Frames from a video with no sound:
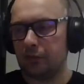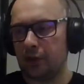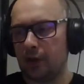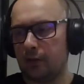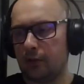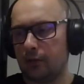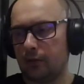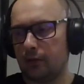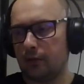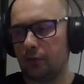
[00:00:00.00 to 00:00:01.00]
chat,
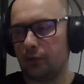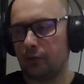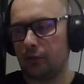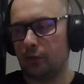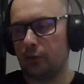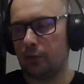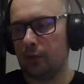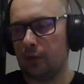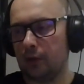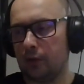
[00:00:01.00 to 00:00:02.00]
uh, you, you told
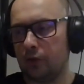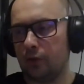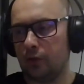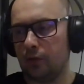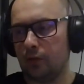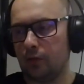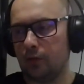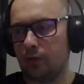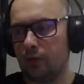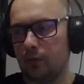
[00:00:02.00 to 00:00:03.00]
me that
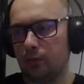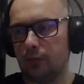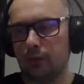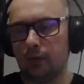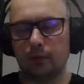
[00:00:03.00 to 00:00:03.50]
you